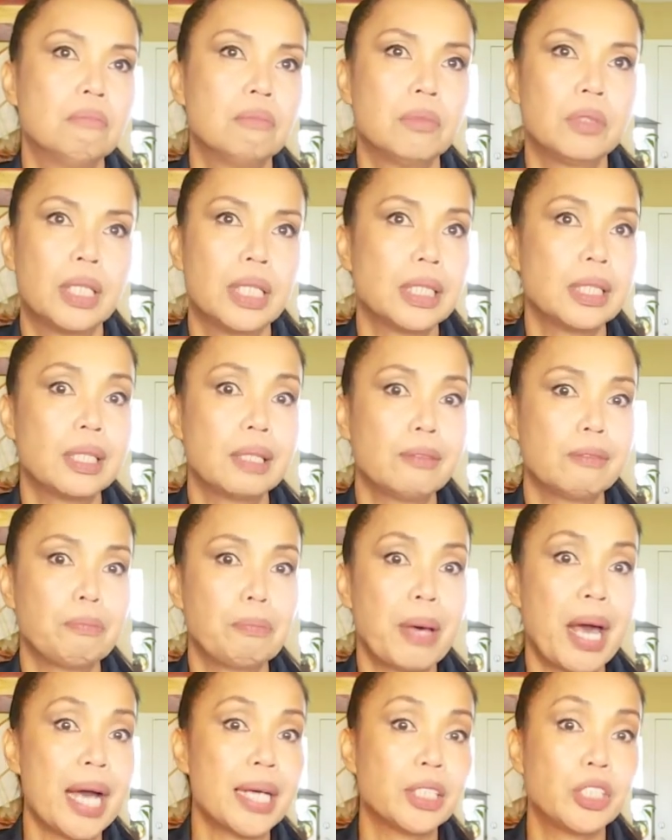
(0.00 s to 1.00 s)
this
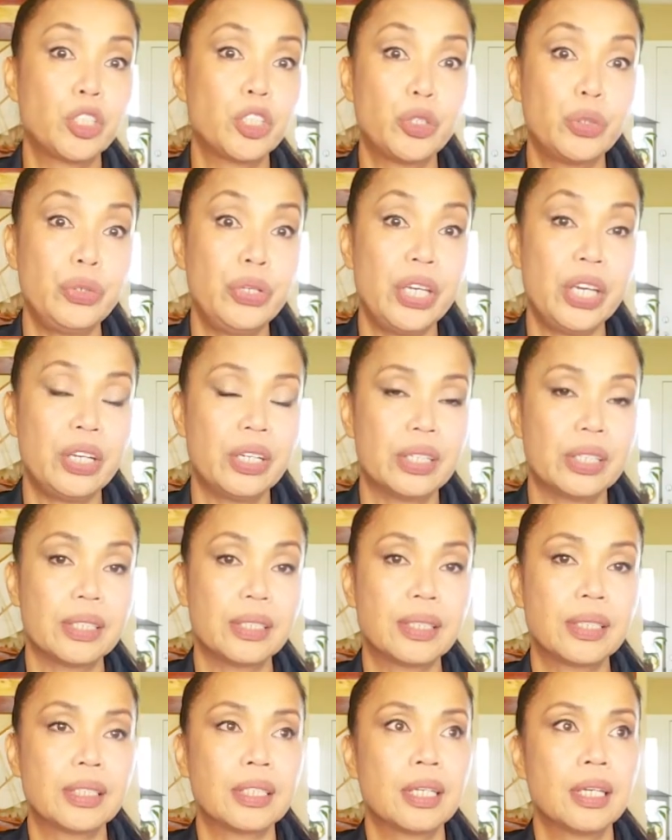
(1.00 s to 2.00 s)
past 2
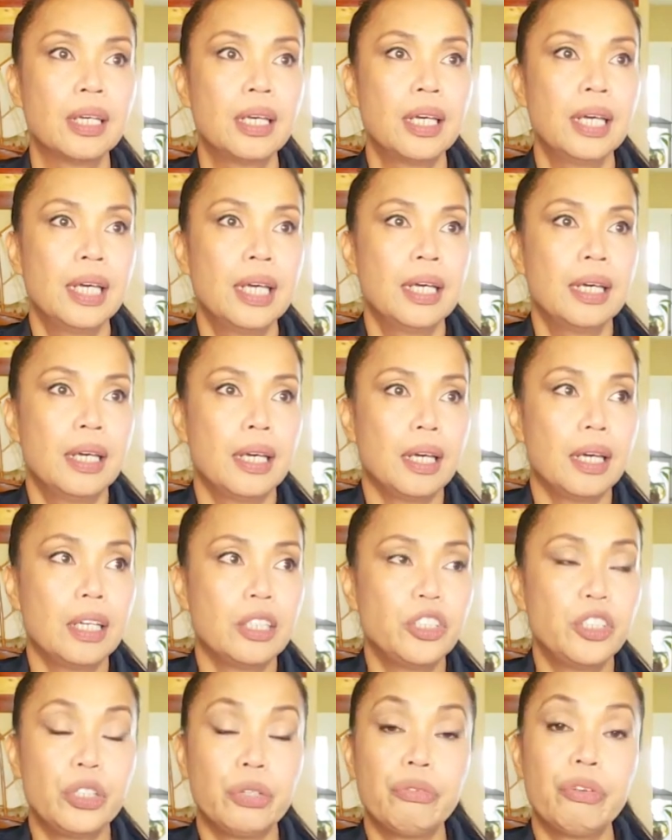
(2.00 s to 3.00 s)
years, and
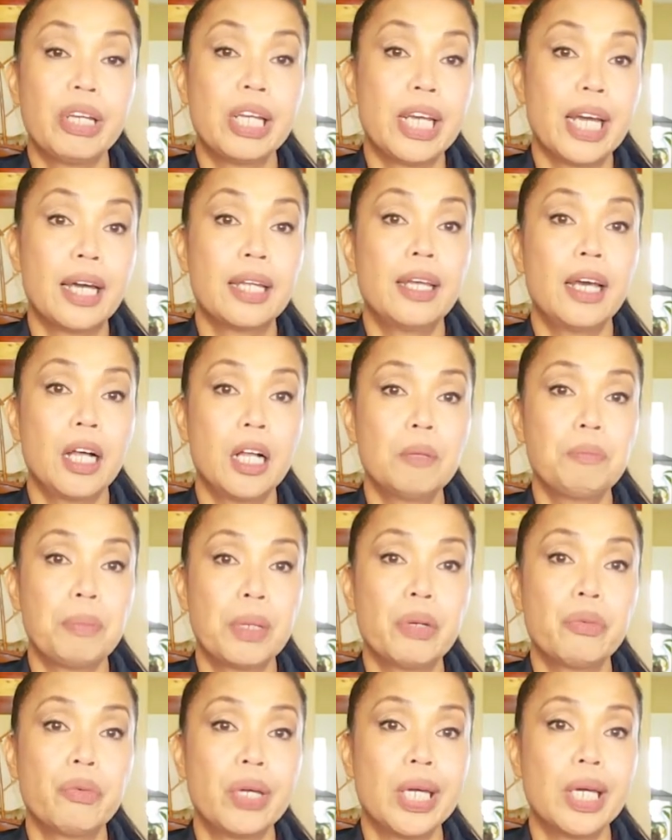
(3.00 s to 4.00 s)
she really had helped
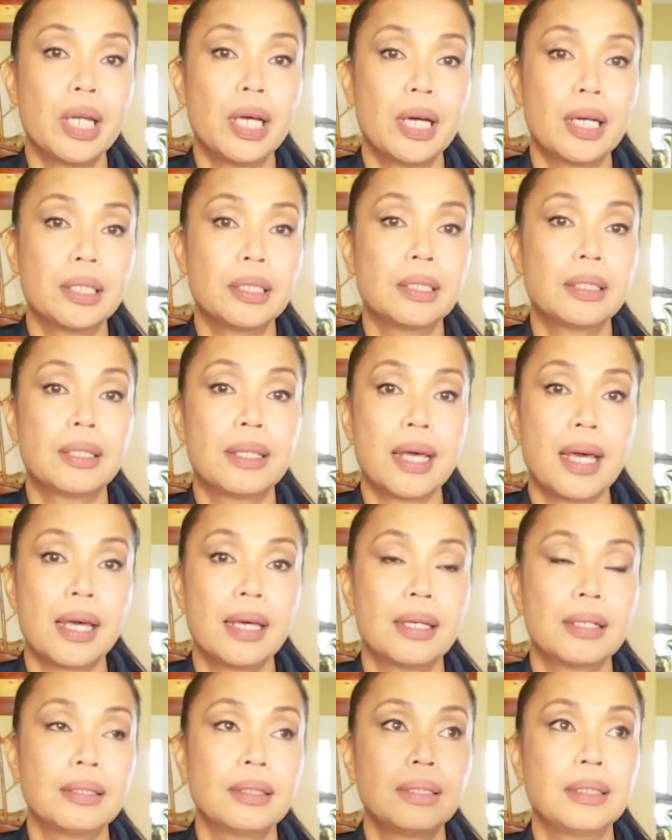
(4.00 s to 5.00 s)
me realize
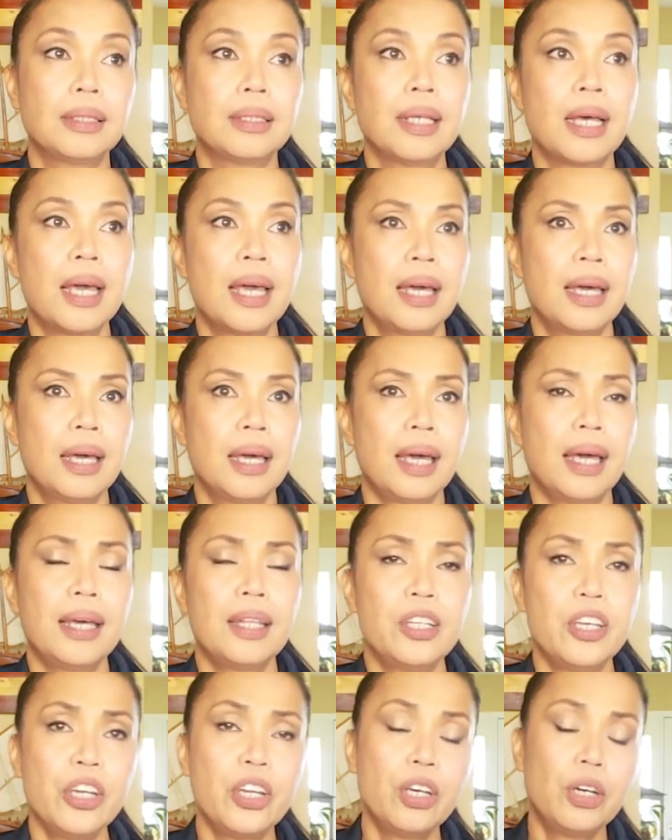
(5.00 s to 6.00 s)
things.
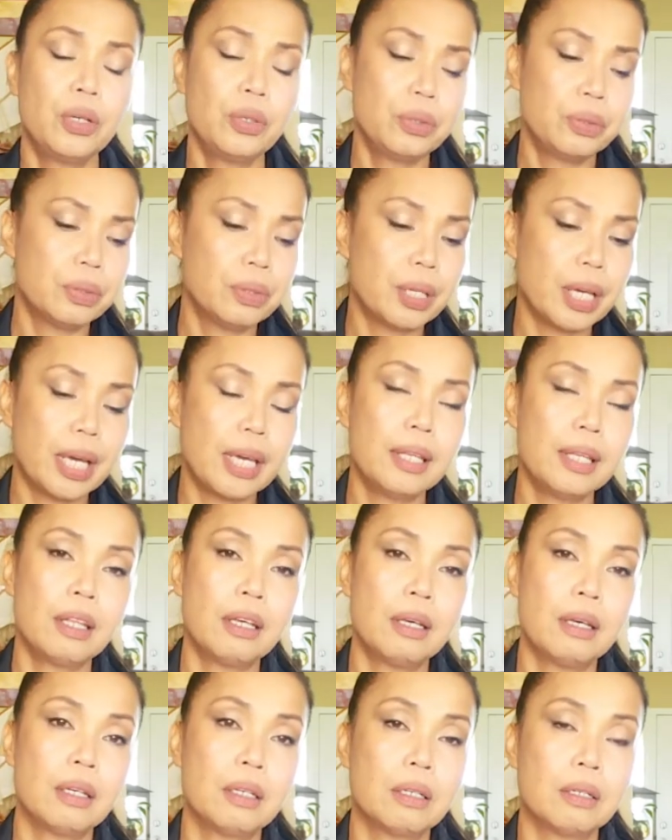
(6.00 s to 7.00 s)
And you know, in
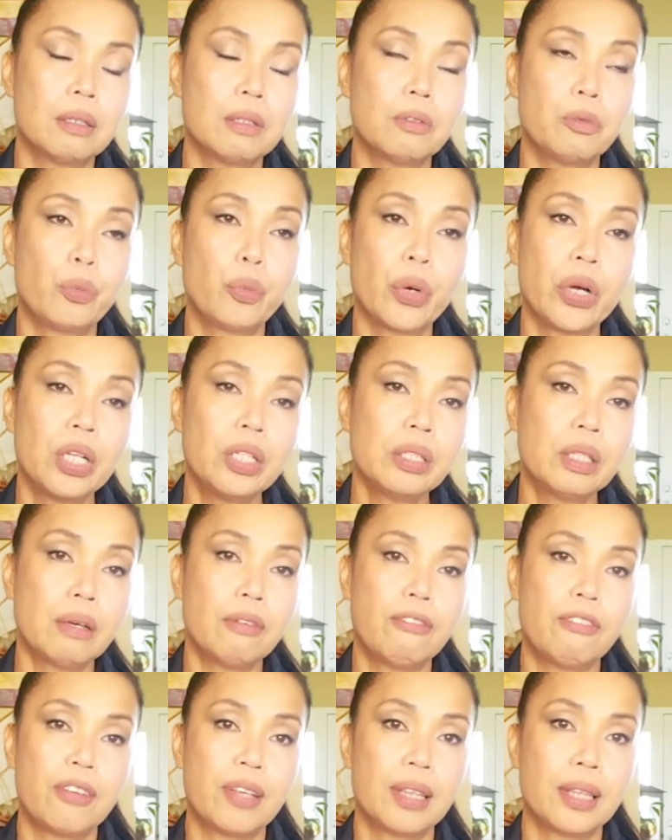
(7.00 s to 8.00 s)
the world
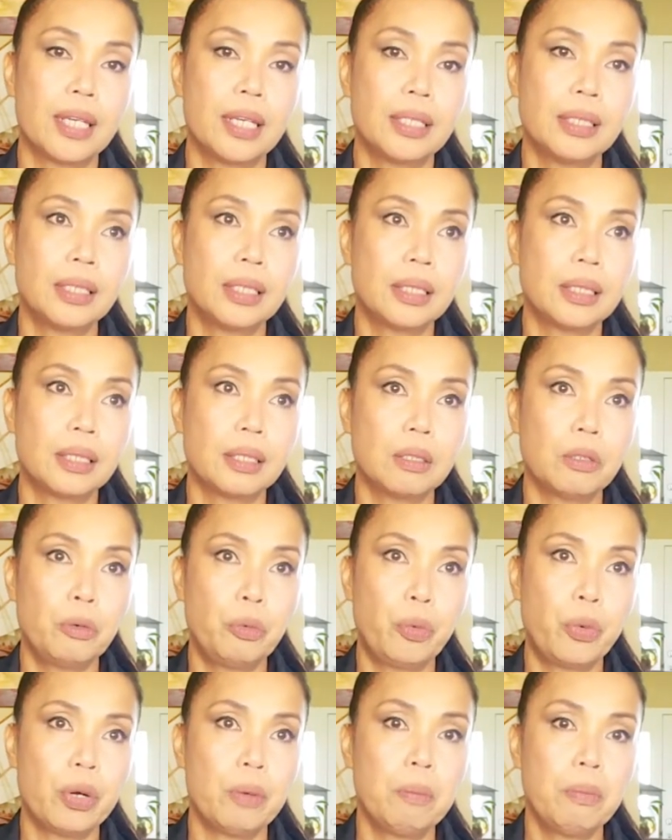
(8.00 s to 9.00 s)
of fitness,
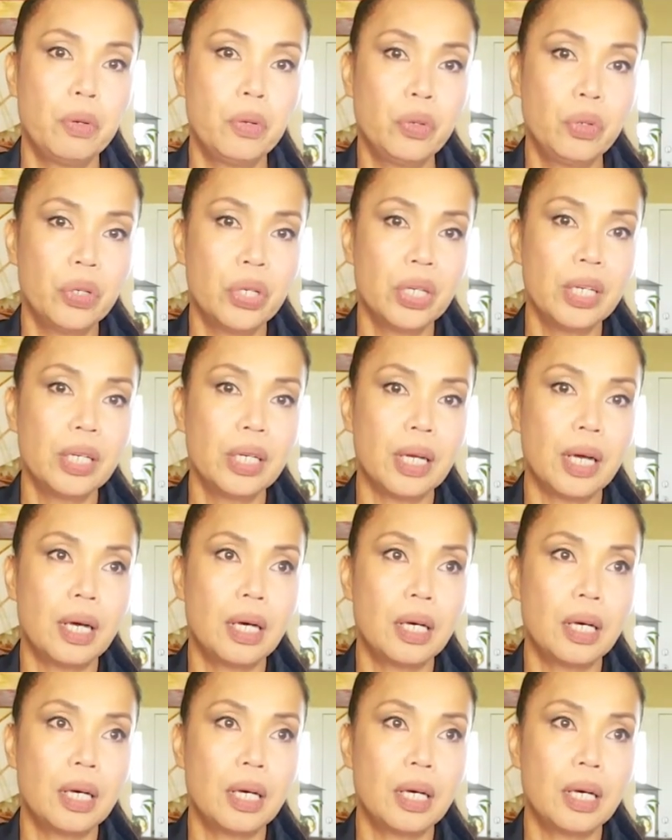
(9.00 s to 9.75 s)
we're more